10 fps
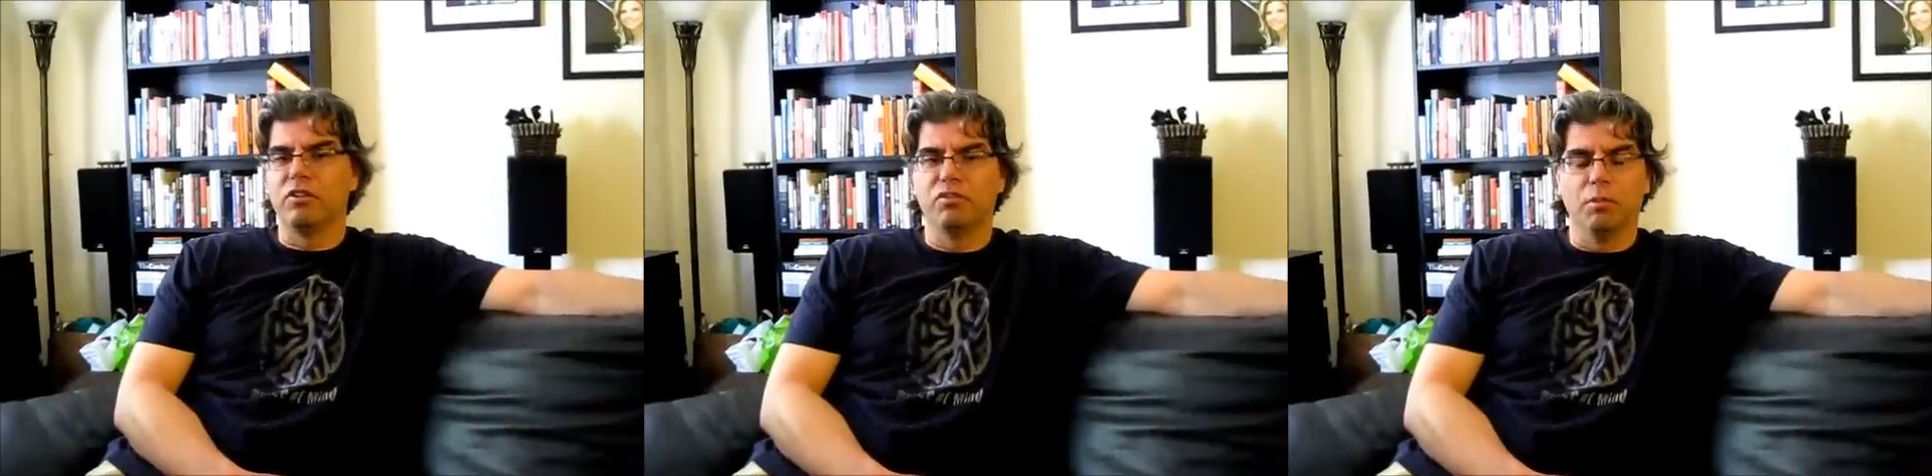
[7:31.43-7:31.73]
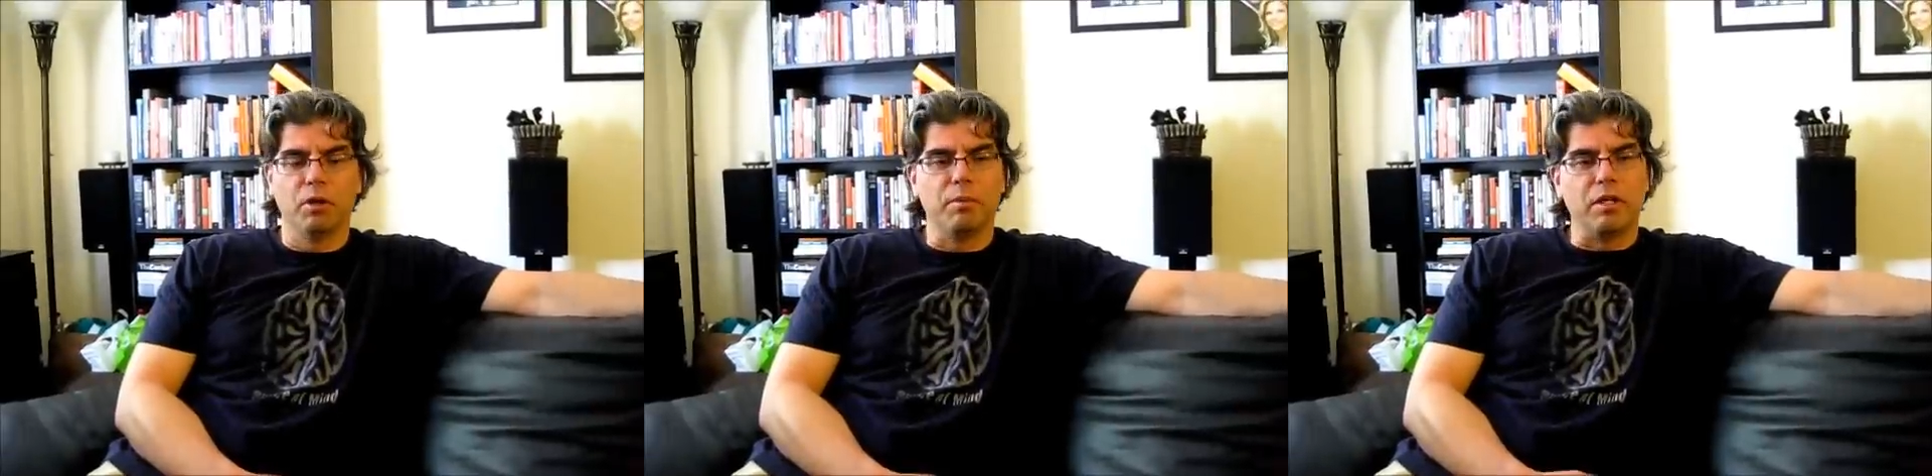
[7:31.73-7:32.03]

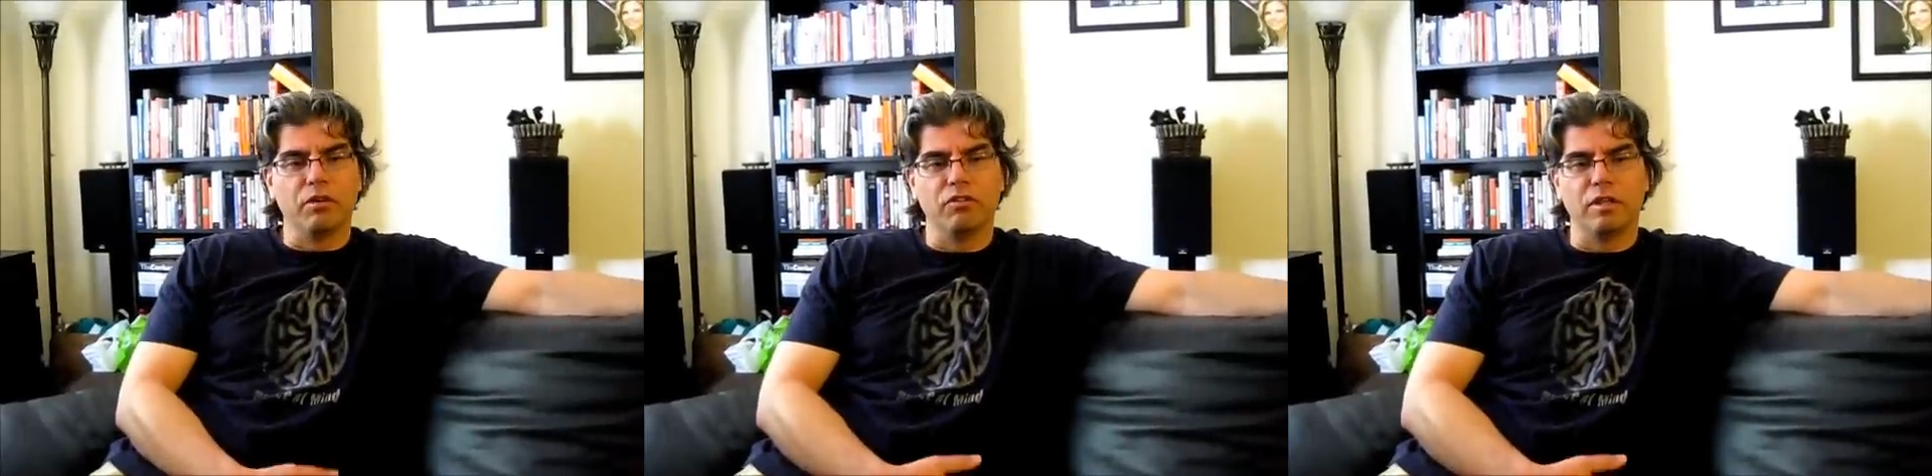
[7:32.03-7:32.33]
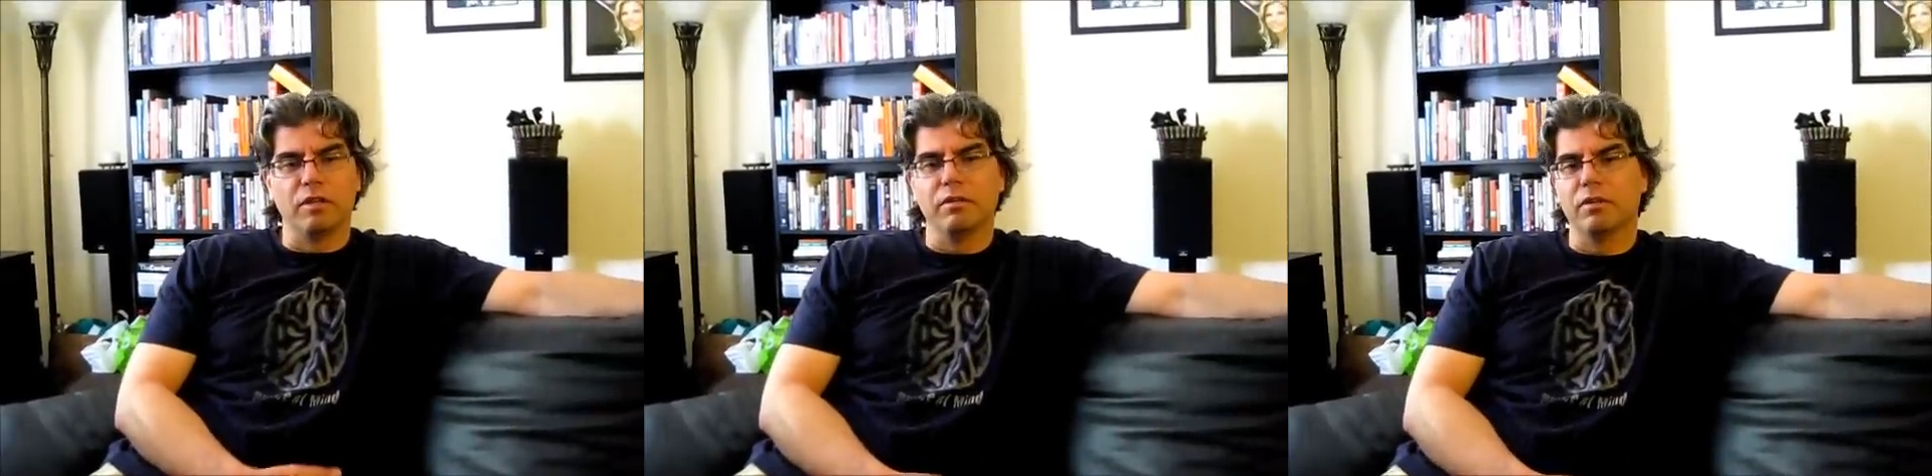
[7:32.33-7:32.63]
smart meters
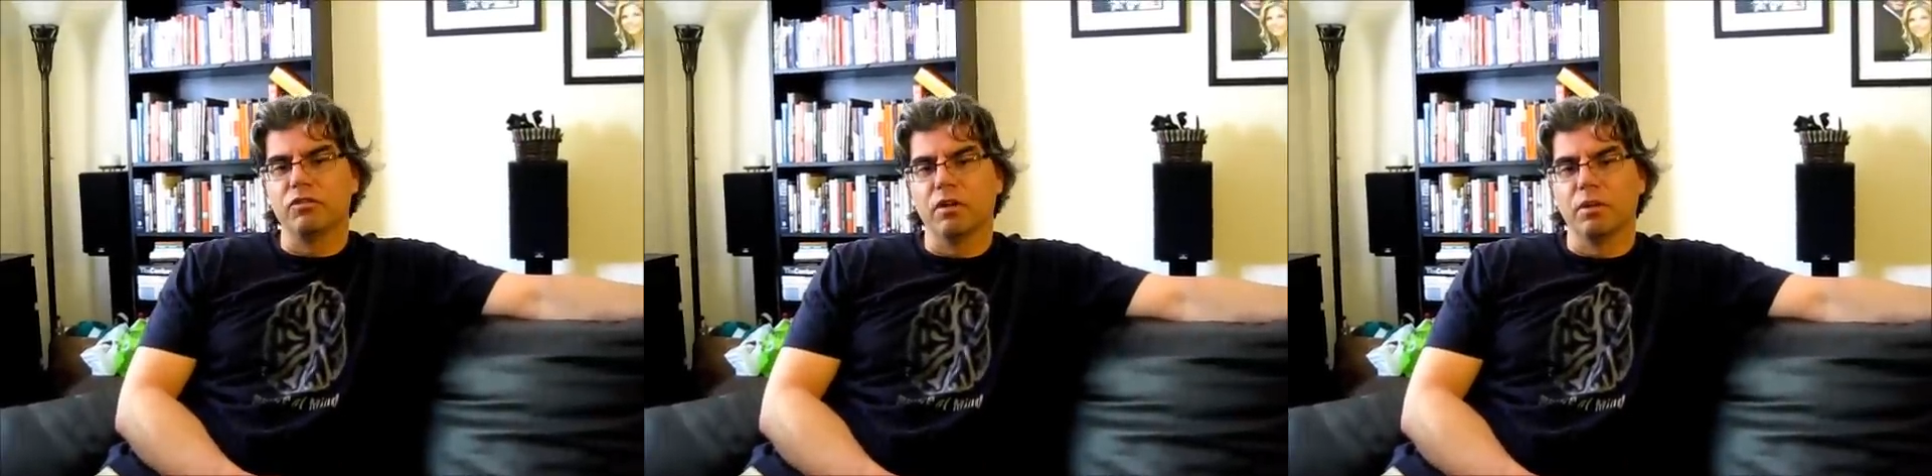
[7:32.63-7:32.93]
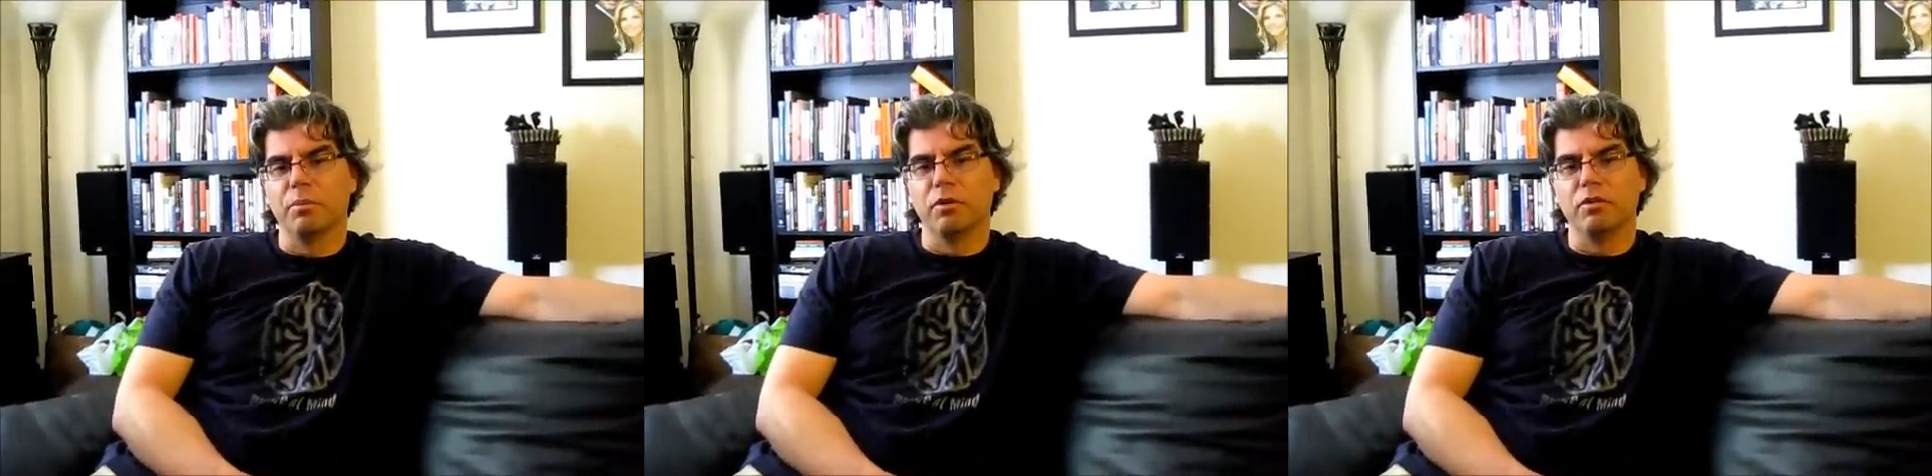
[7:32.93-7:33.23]
and I started to
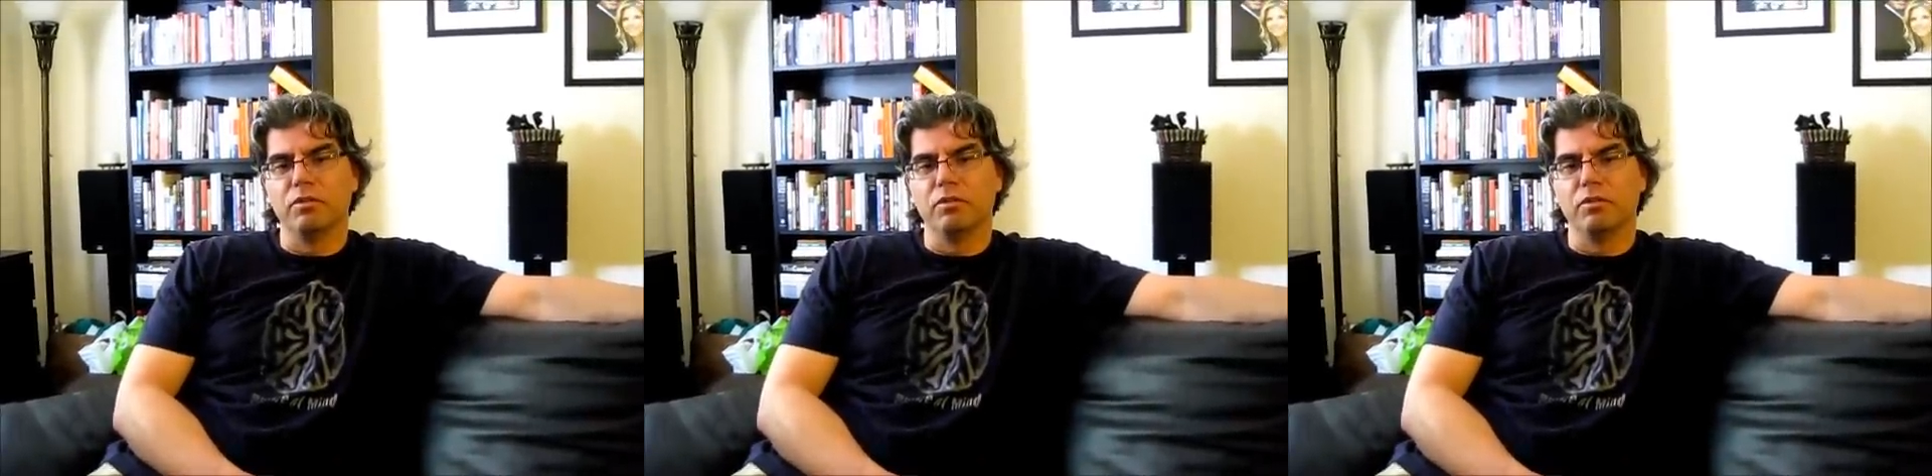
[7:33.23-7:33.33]
put